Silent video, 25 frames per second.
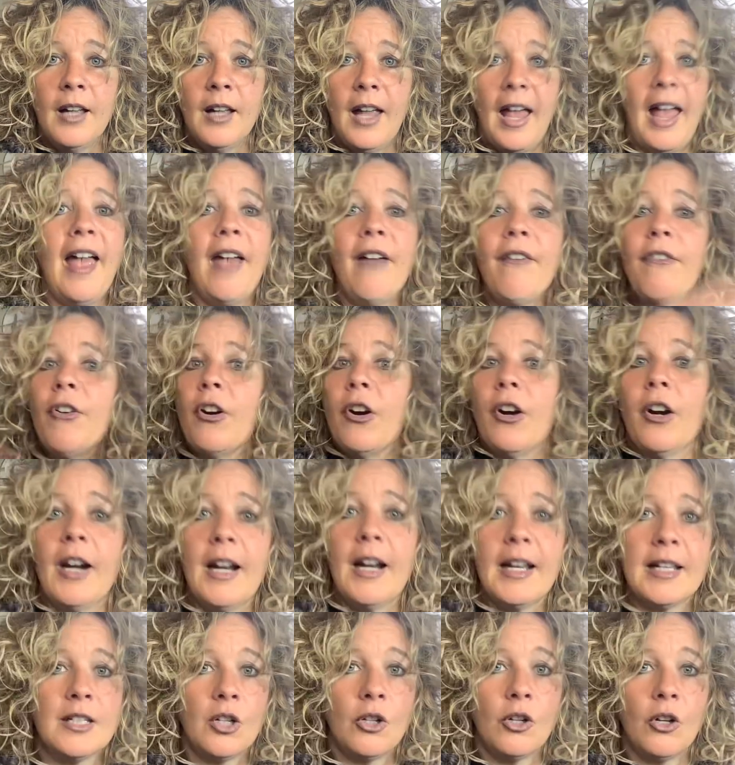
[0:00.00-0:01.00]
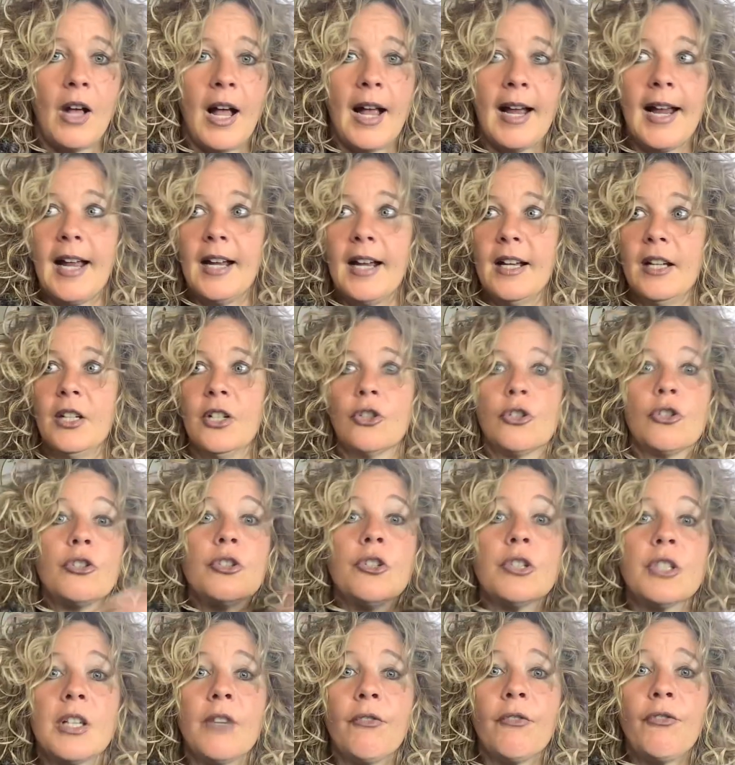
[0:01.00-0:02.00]
ever until I got an
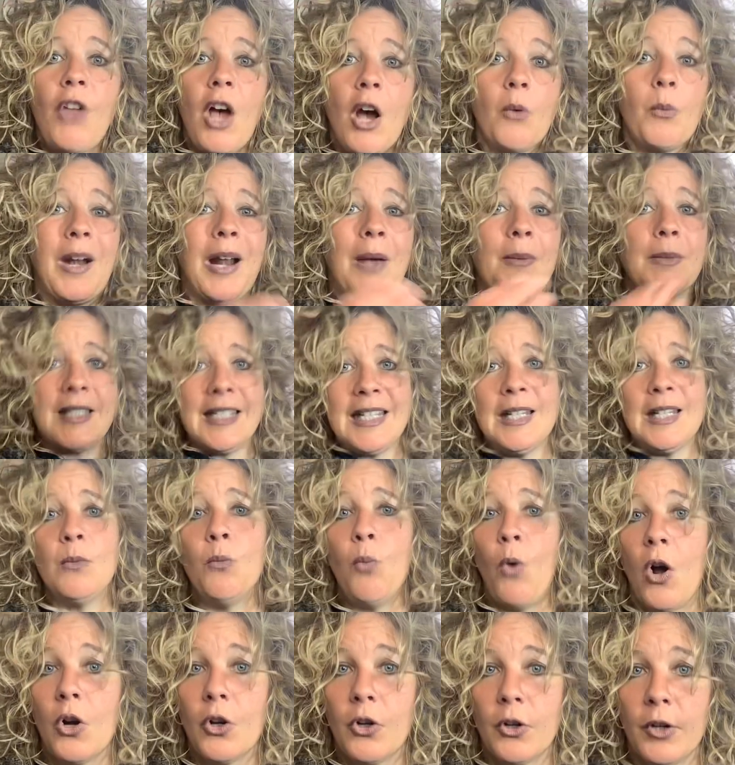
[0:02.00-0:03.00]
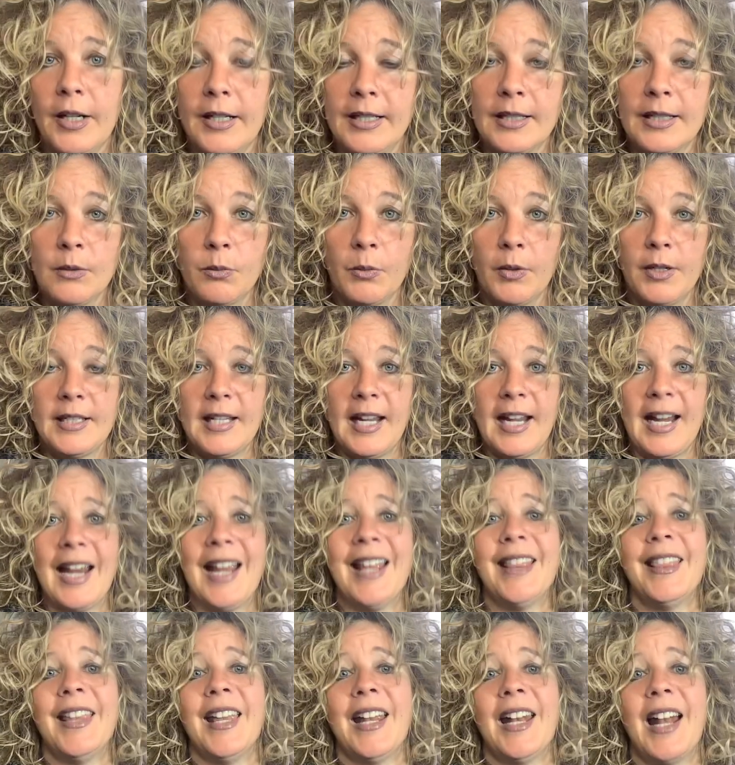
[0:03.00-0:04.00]
intrusive thought when I was in Walgreens one day.
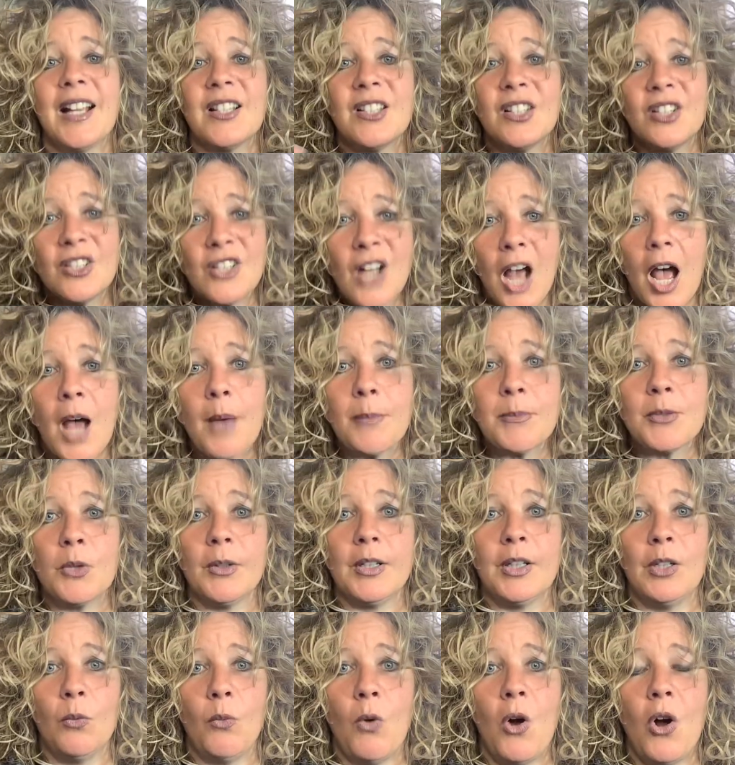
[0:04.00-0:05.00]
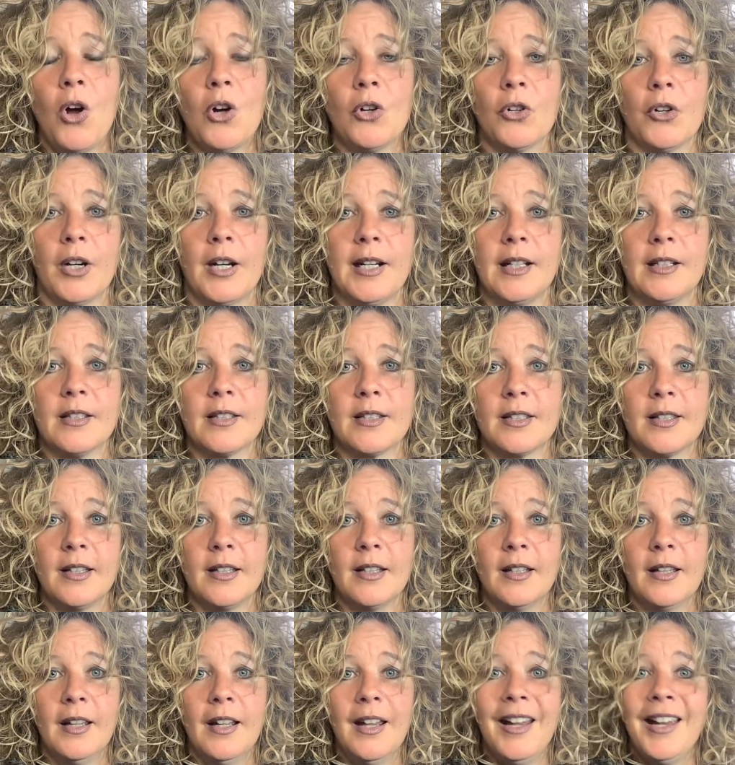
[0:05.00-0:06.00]
And then I stopped going to Walgreens.
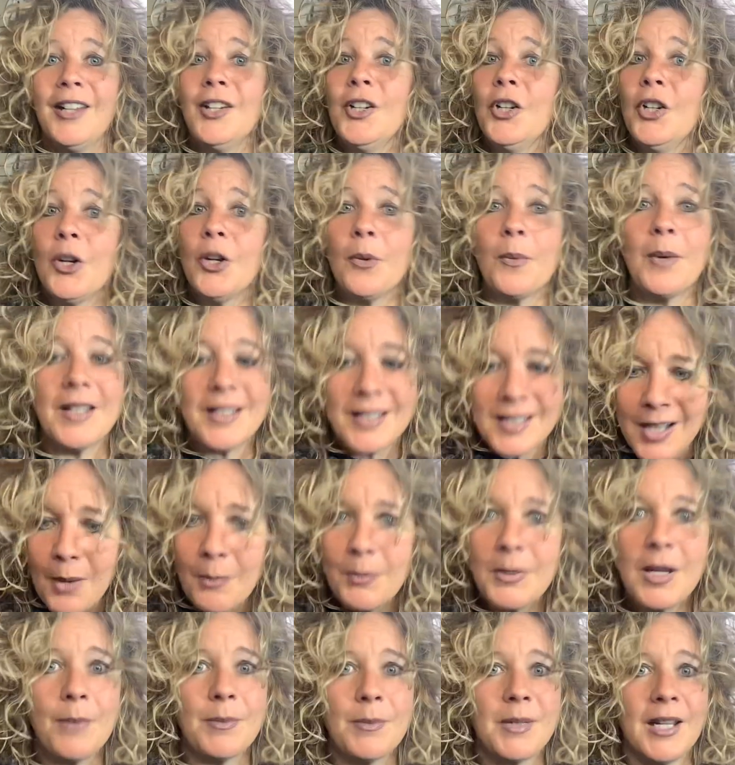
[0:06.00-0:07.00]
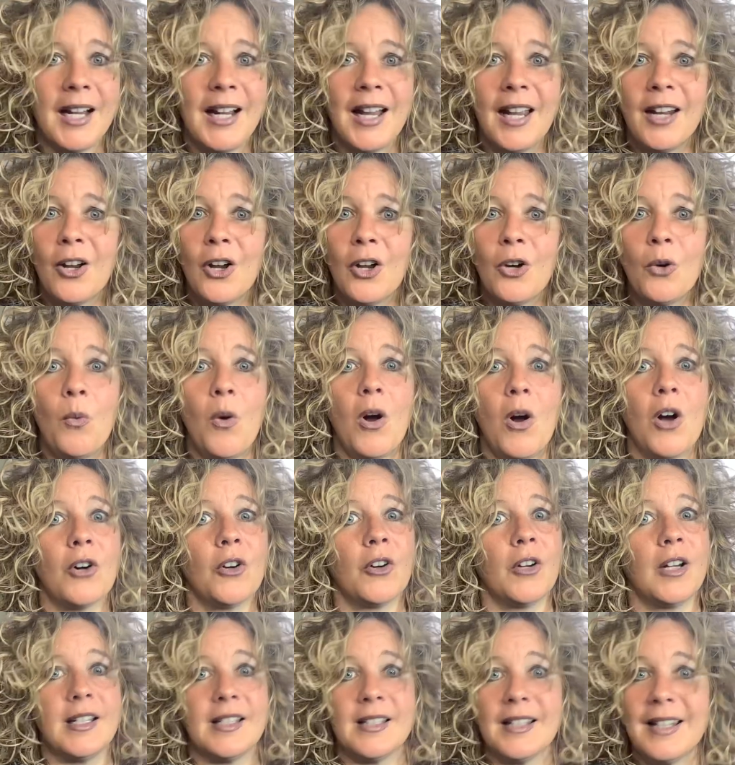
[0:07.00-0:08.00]
And you know what? Sometimes I got to go to
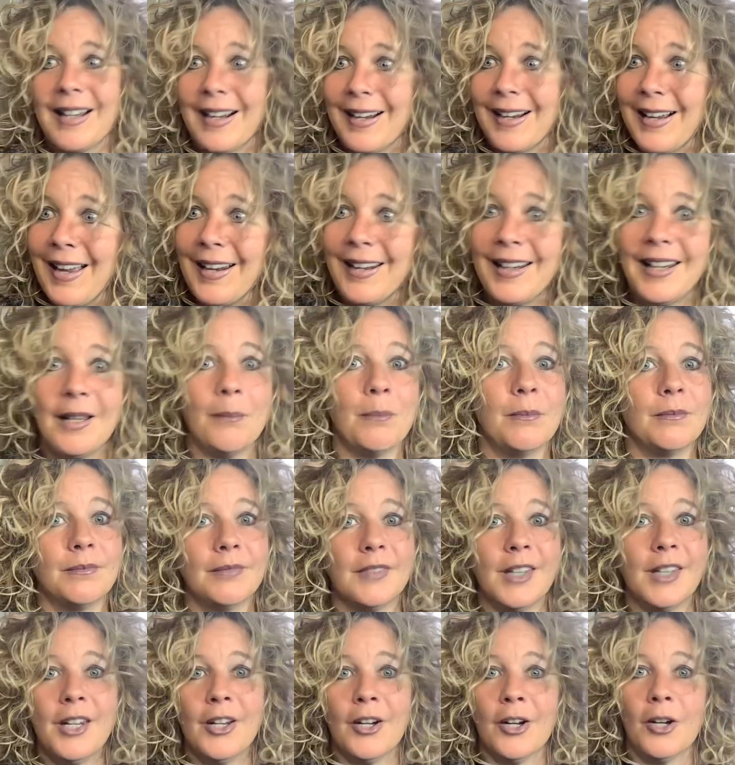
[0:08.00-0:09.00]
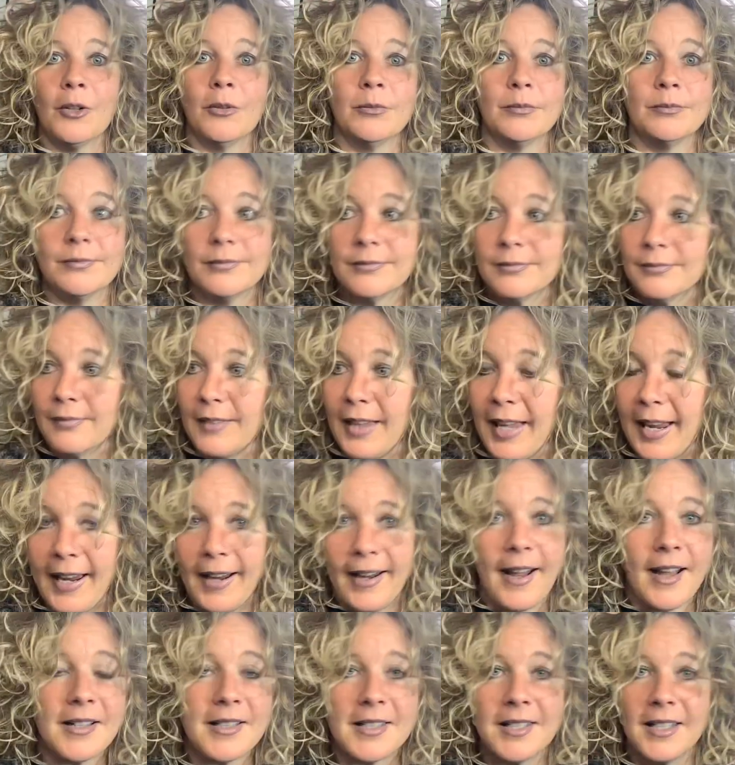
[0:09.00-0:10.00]
Walgreens and I got to get, you know,
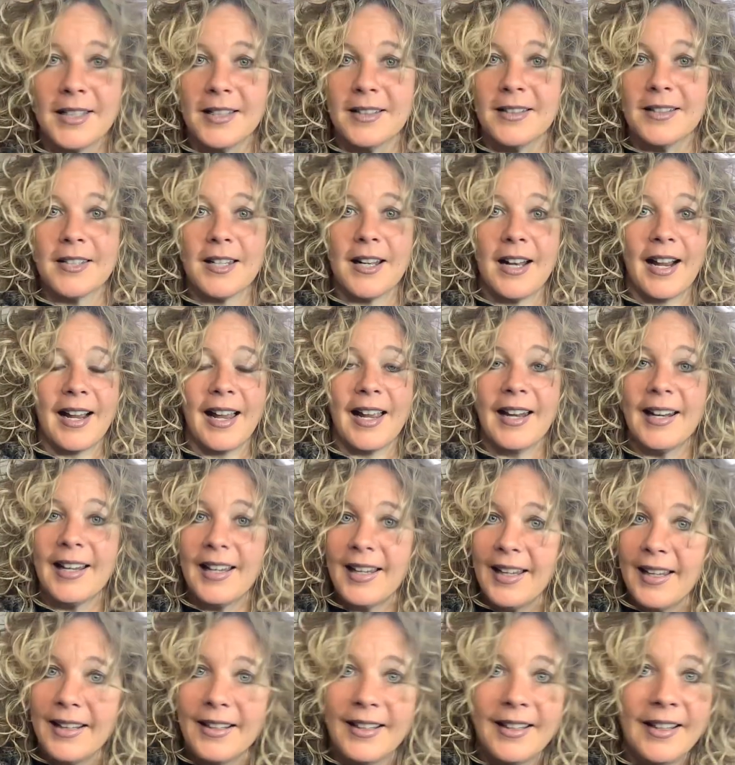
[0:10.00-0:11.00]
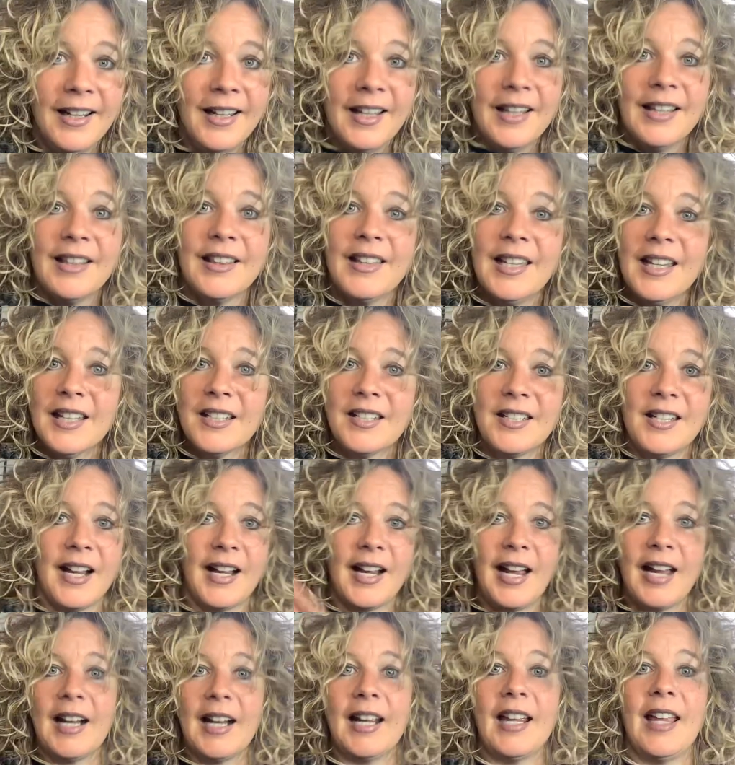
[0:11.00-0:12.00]
antacids and I got to get this and I
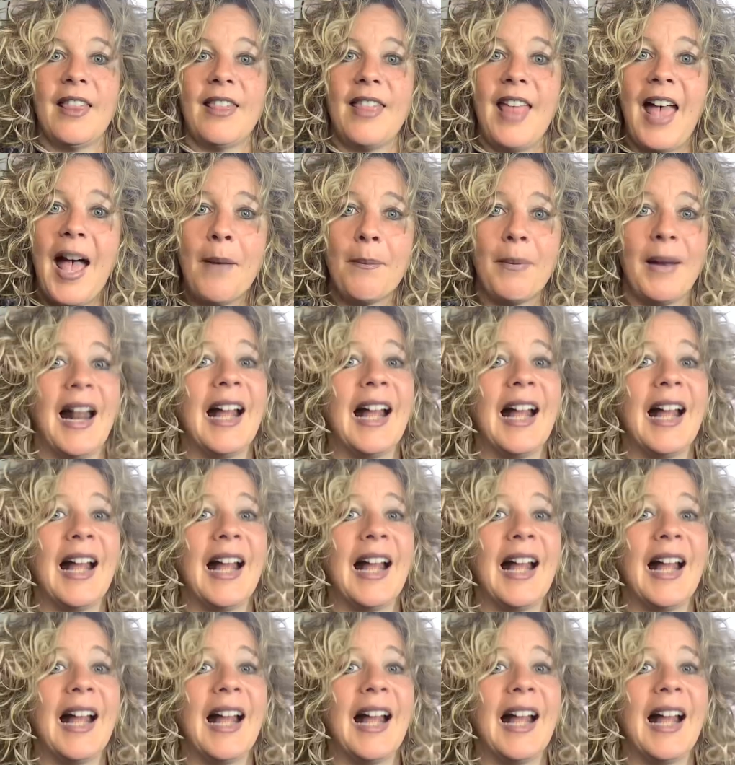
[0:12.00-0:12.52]
got to get that, but